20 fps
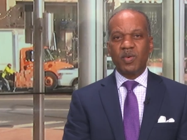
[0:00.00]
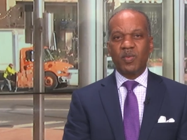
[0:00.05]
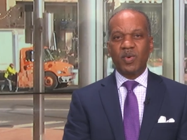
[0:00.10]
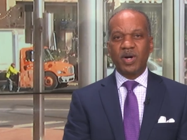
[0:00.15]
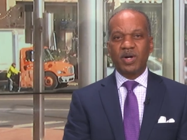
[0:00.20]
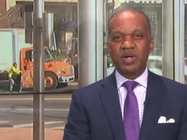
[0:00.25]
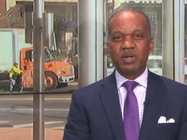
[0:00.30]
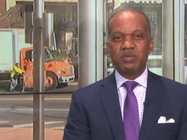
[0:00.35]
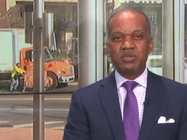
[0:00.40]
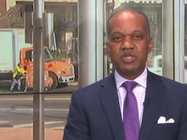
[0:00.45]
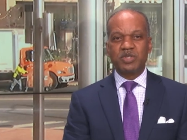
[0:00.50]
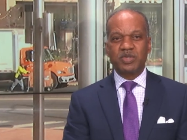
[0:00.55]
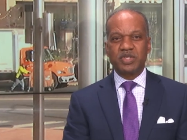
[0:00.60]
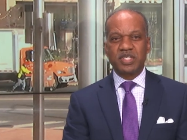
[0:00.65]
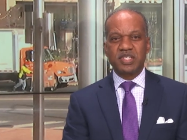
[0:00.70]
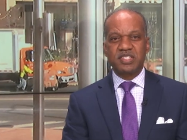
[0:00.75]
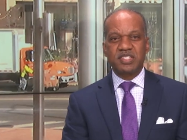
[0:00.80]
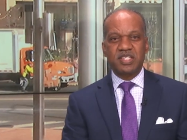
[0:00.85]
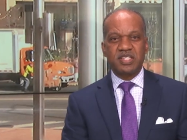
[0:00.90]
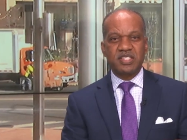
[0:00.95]
Welcome to
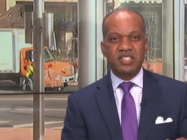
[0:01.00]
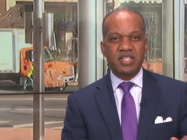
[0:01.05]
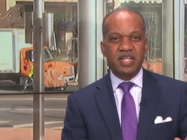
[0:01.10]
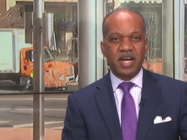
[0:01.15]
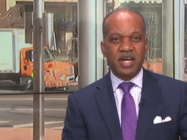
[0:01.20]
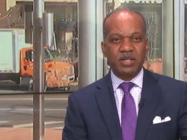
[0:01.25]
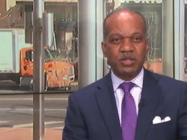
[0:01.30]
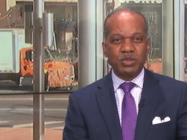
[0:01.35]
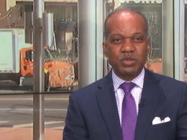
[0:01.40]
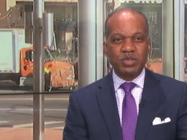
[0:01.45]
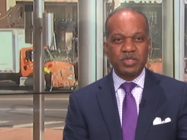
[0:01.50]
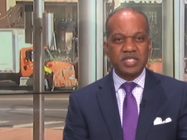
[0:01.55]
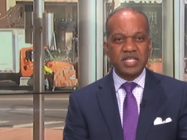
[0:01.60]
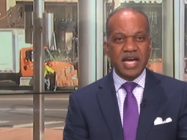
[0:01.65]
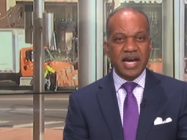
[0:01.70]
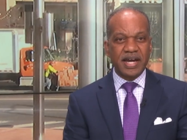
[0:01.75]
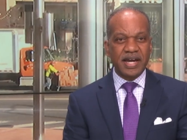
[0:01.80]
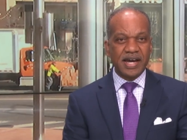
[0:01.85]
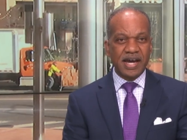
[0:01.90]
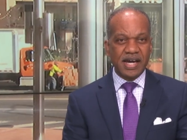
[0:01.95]
this 69 News
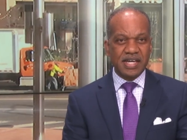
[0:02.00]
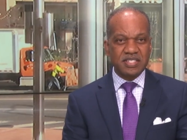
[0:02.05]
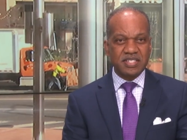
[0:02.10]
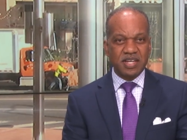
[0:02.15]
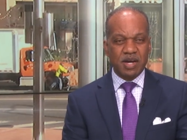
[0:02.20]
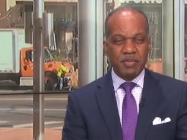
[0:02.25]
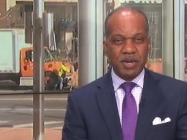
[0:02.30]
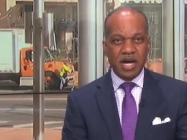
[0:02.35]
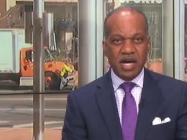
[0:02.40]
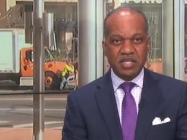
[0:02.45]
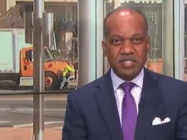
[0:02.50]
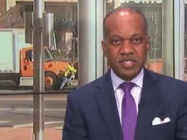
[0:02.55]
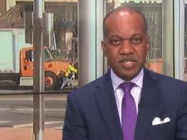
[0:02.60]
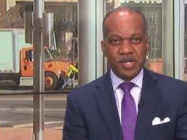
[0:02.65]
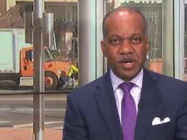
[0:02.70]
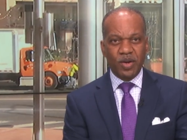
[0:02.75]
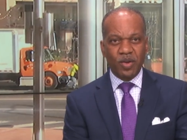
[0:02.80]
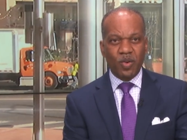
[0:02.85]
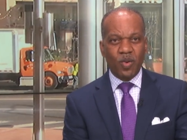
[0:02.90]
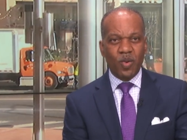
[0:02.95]
Netcast. I'm
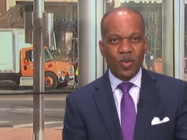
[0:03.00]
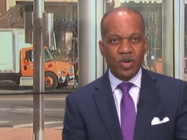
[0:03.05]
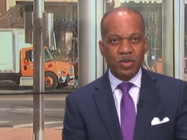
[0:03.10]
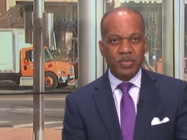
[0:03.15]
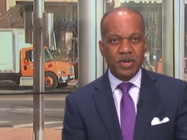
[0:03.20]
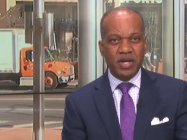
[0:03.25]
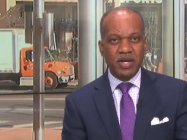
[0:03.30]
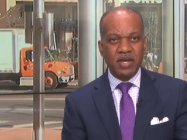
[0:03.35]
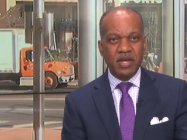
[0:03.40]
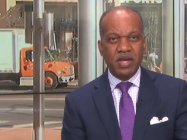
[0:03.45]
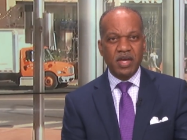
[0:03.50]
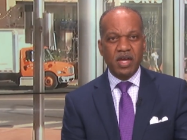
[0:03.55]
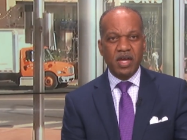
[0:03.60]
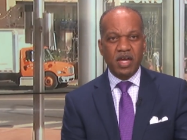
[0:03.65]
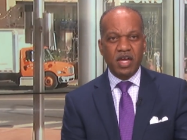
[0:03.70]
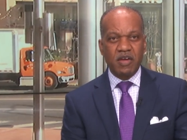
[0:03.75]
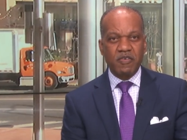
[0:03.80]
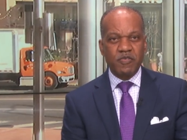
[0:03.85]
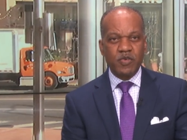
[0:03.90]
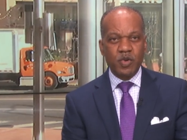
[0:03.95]
Hasiel Cordoba.
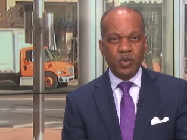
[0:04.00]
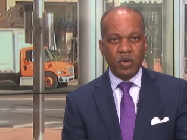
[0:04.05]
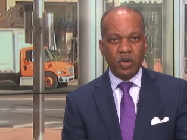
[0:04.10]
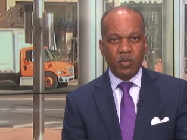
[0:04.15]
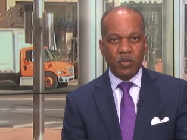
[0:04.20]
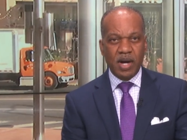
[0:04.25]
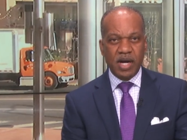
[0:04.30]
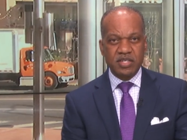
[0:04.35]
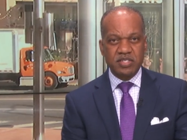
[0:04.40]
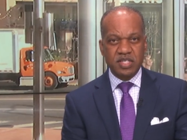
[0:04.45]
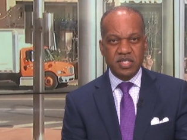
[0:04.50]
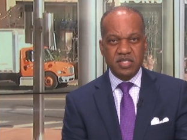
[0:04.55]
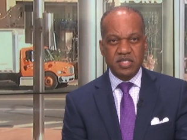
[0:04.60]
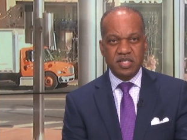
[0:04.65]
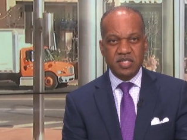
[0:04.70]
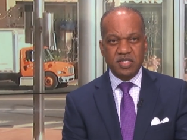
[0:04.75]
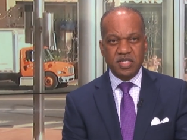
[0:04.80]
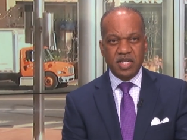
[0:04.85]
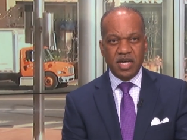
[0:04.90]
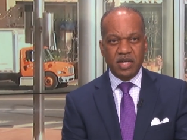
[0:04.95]
If you weren't watching
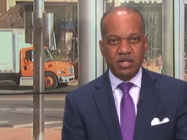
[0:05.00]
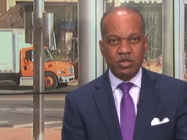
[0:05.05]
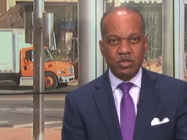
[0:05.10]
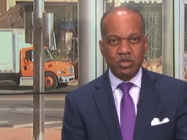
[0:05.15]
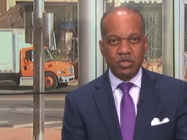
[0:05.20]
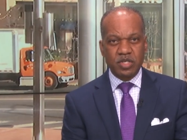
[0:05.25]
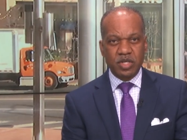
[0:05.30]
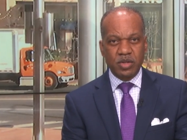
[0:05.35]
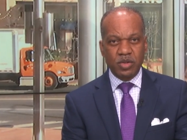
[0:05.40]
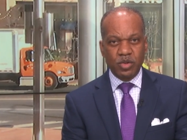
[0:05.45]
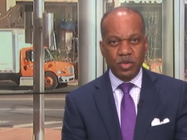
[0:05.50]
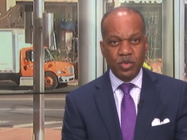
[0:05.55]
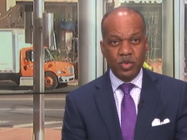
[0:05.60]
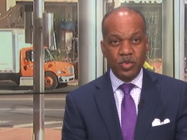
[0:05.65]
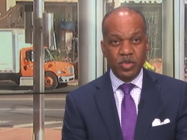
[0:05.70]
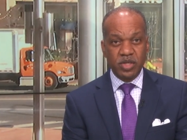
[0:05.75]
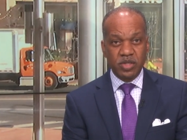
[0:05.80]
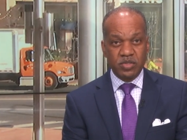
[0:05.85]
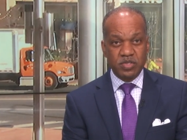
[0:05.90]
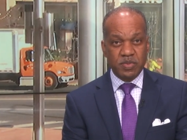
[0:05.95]
69 News at
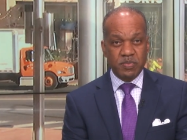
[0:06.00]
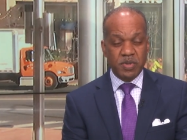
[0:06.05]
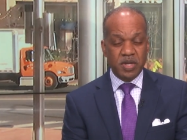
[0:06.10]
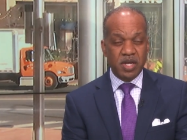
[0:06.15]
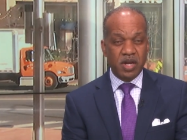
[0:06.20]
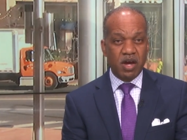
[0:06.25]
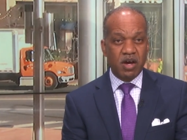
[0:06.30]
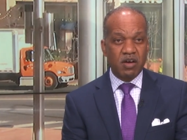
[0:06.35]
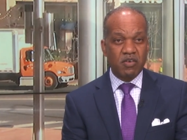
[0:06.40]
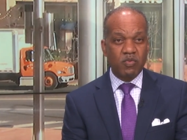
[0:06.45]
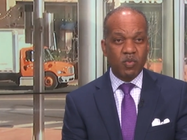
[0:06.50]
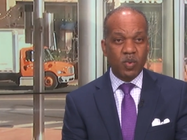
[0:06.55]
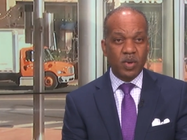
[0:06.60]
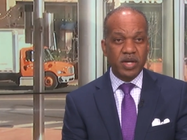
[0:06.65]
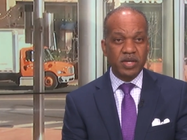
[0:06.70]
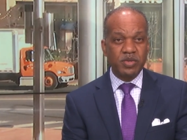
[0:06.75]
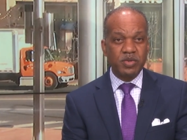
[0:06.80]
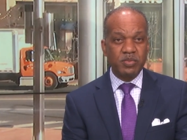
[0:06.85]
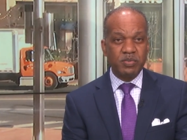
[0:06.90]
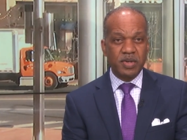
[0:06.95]
noon, here's a bit of
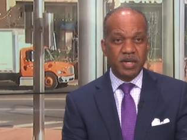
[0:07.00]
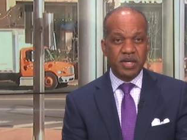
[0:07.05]
what you